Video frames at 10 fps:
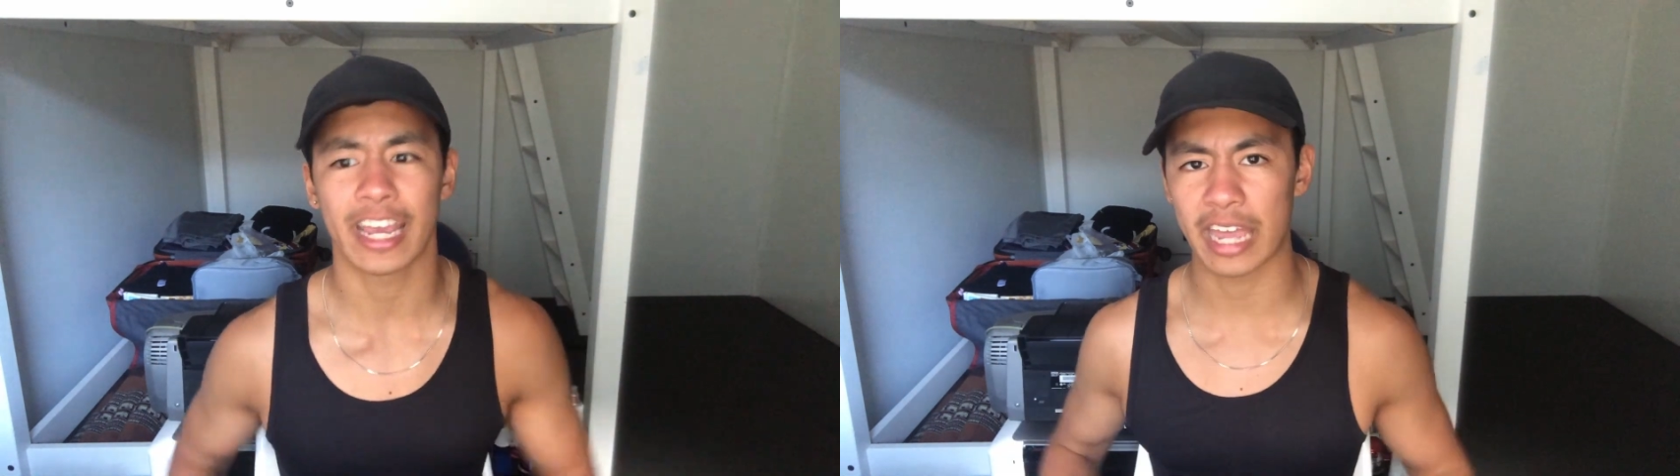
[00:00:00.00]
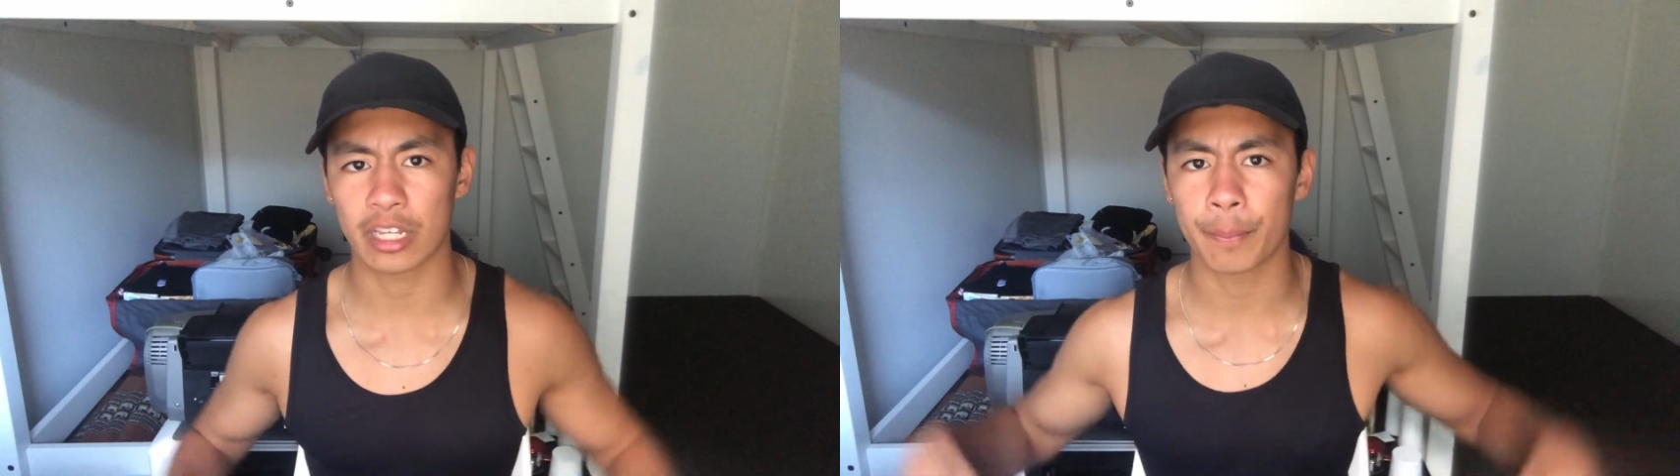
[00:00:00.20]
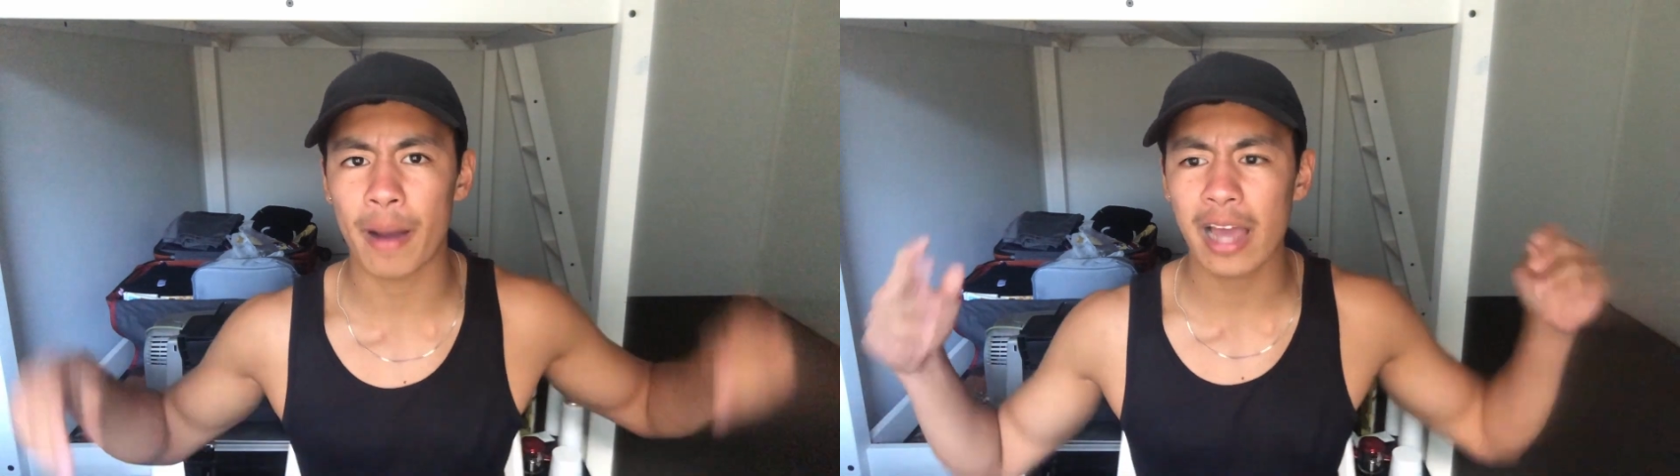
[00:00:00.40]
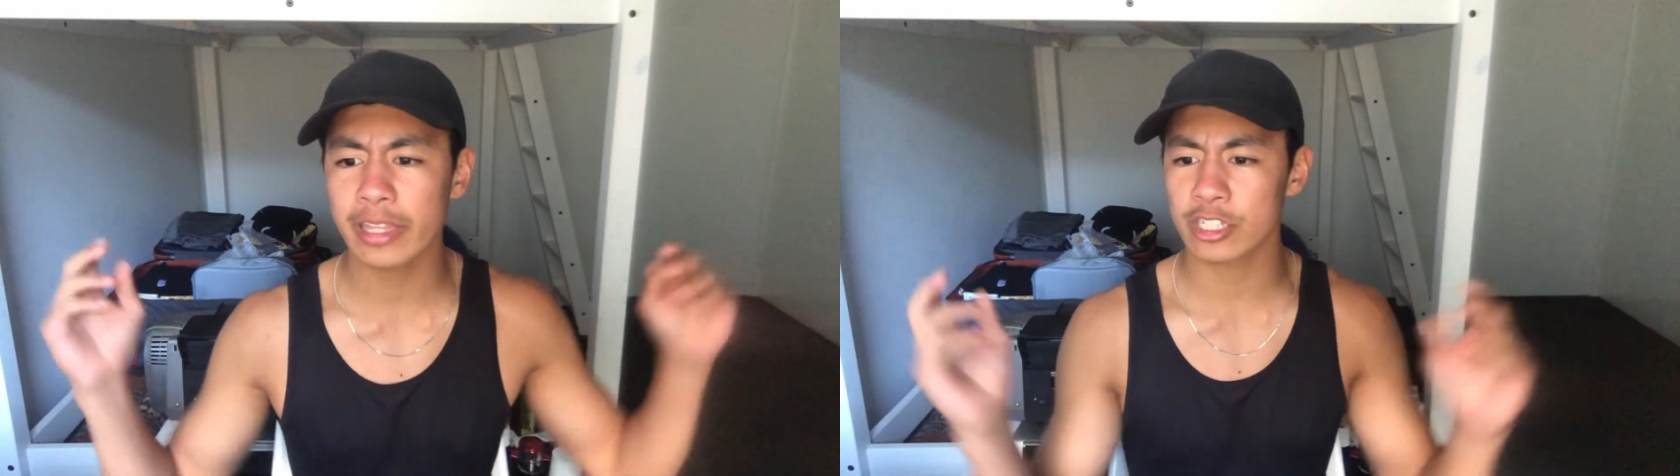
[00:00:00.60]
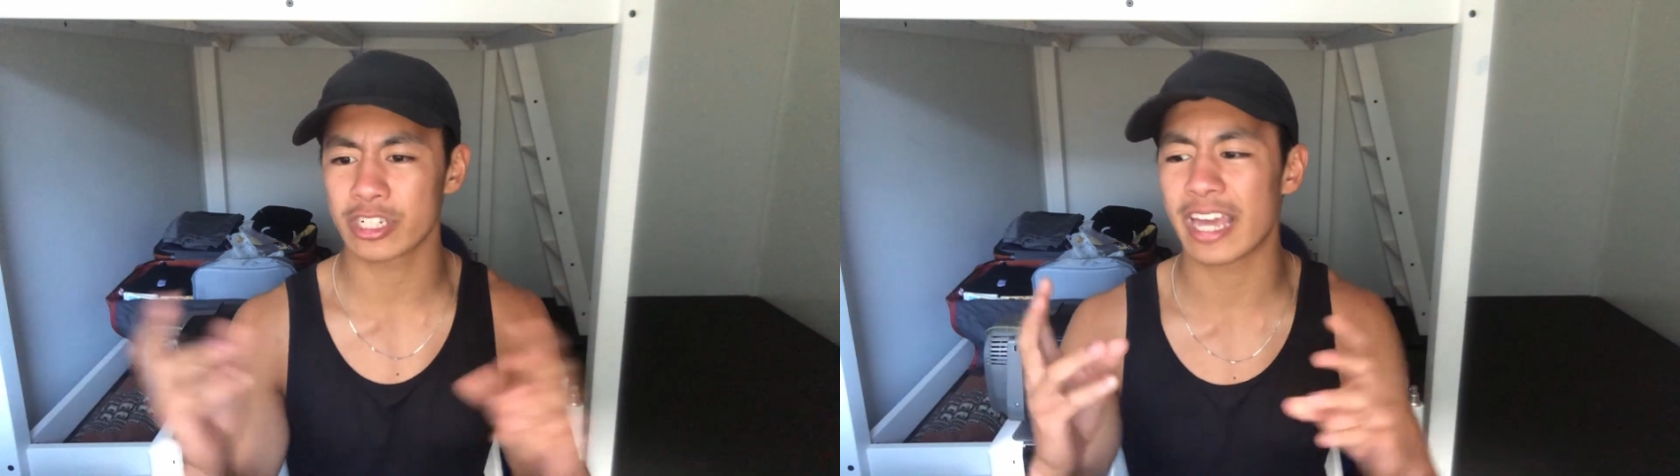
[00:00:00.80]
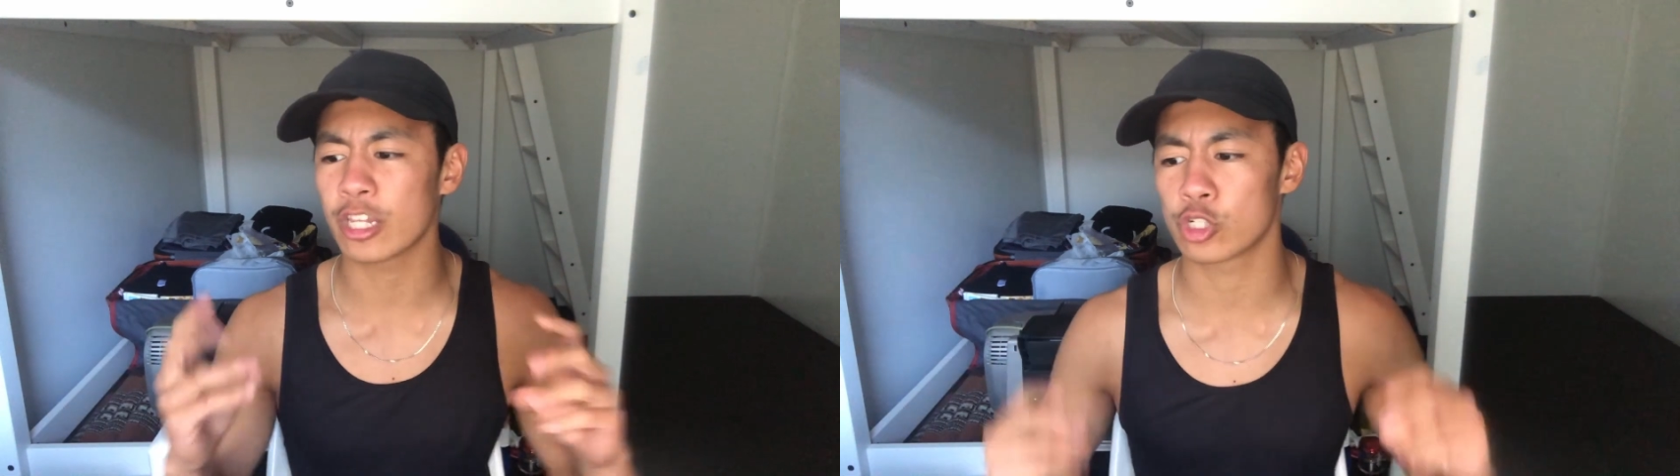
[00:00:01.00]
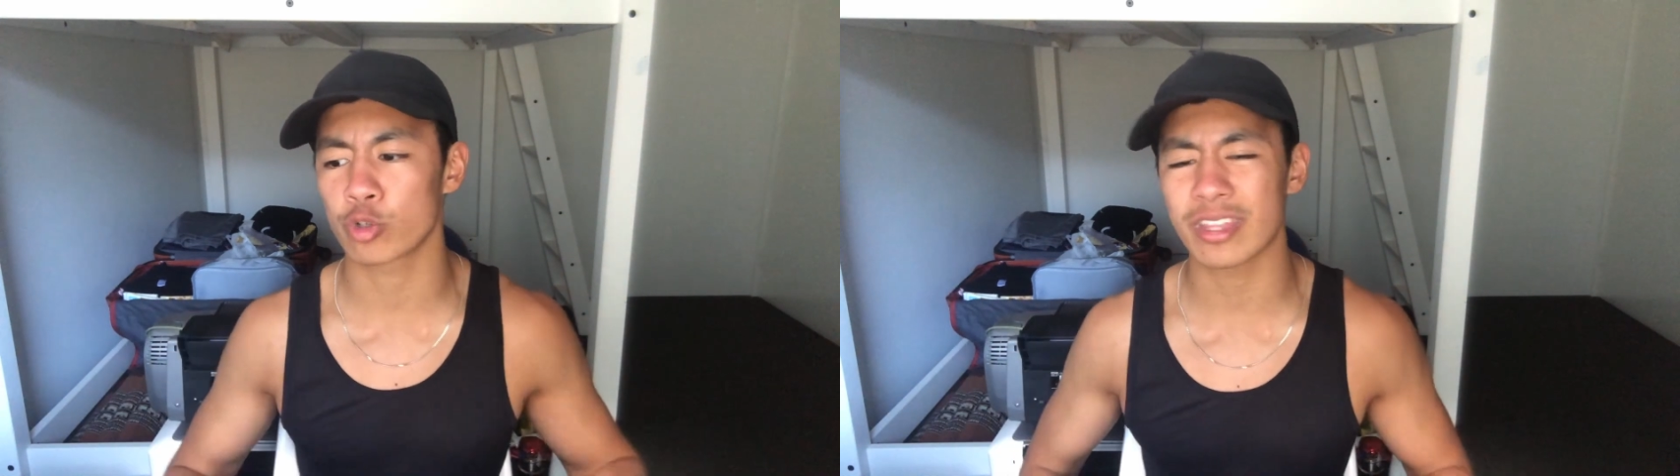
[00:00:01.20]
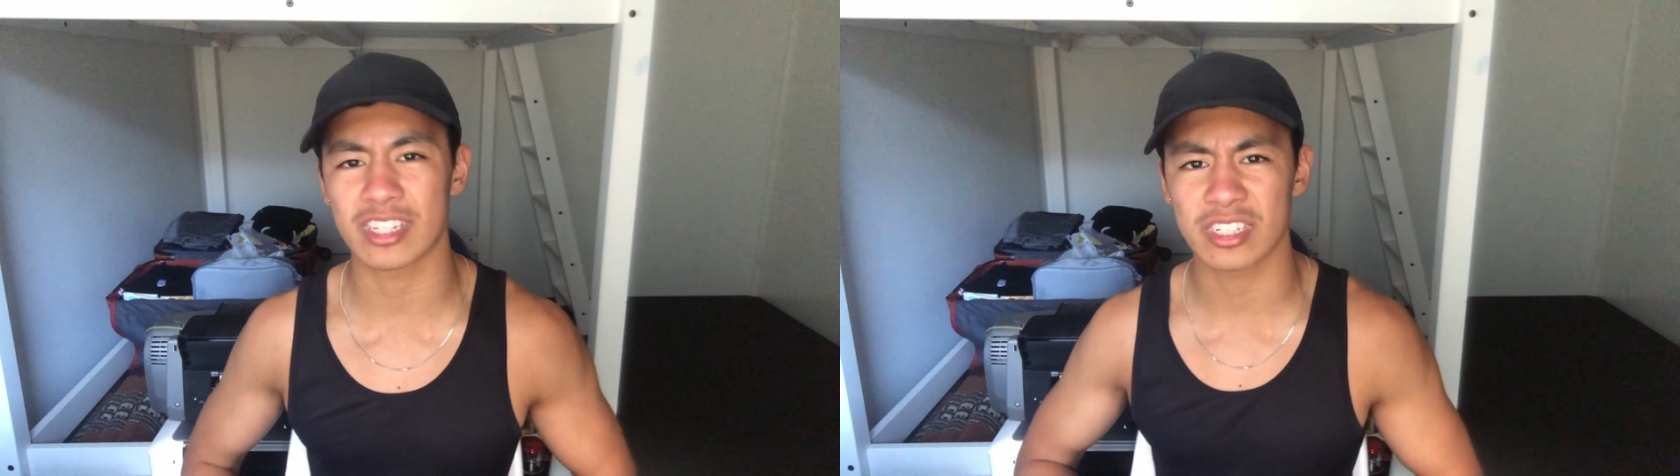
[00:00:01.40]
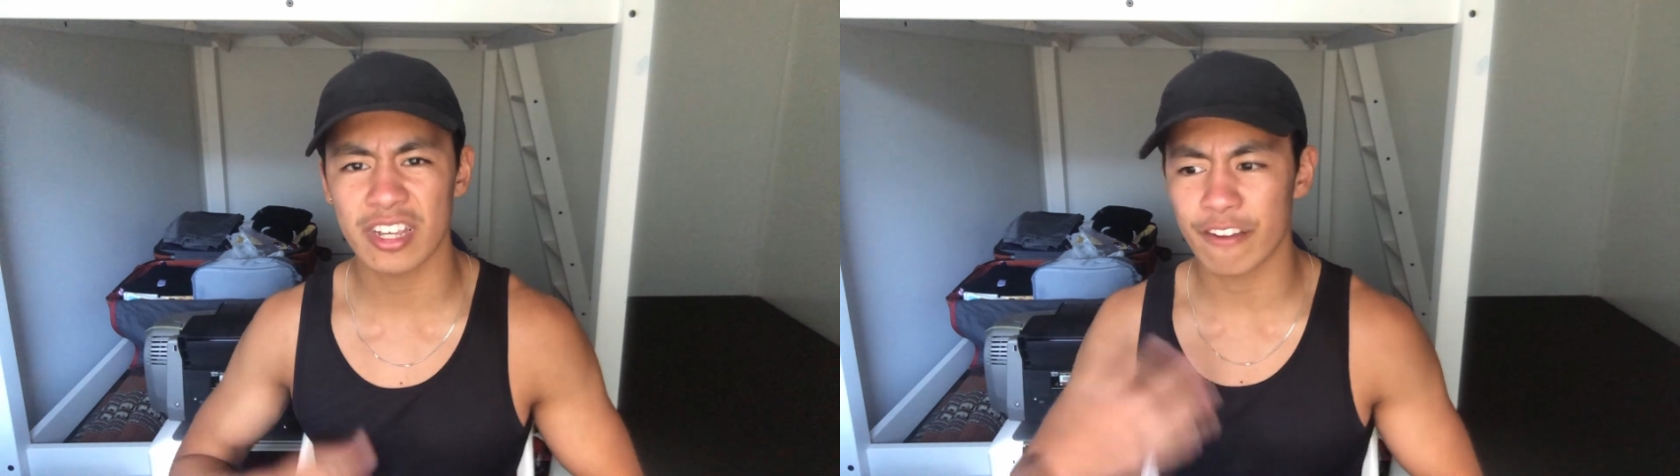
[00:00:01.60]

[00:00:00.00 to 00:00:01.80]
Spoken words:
and compiling together to create this